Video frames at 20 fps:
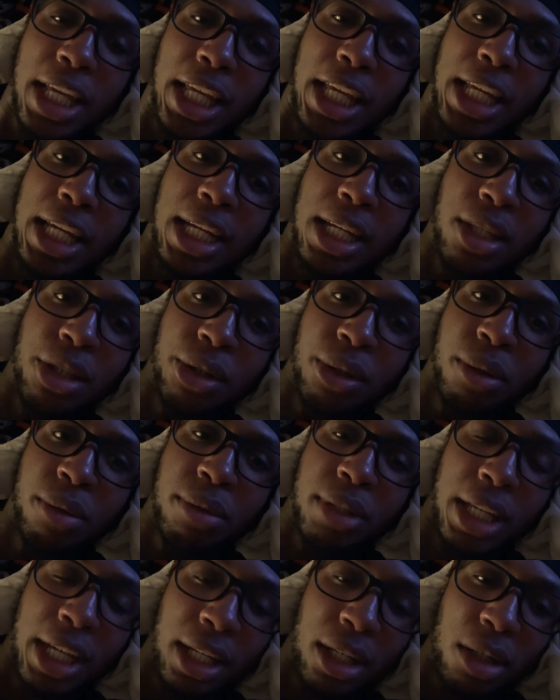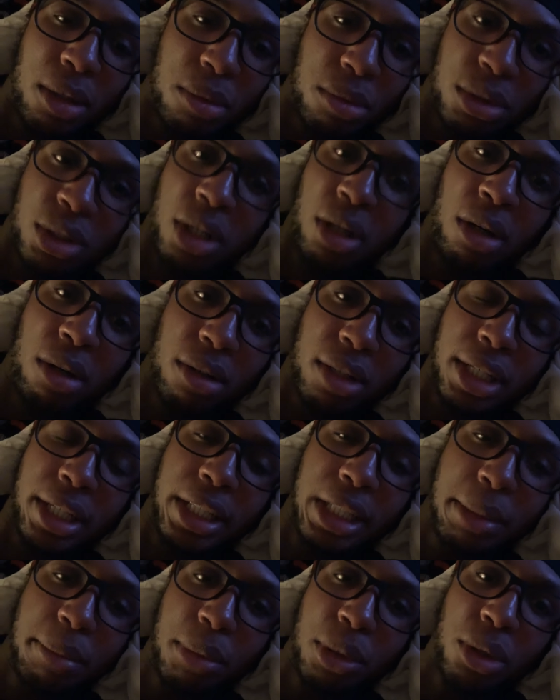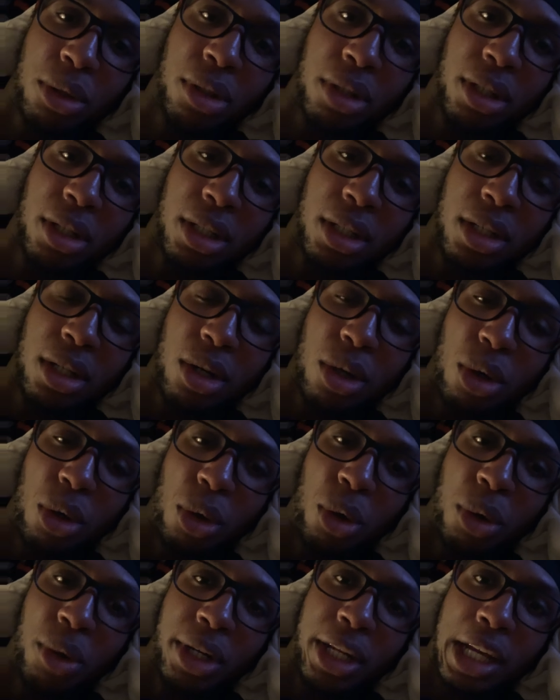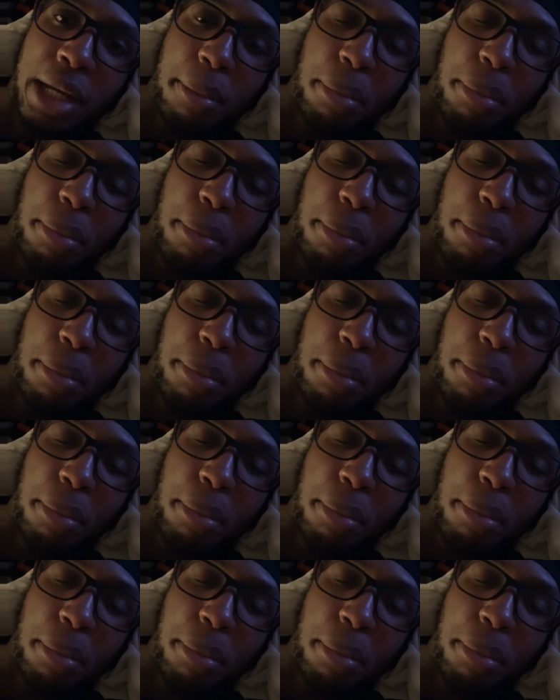Either they don't talk anymore, or that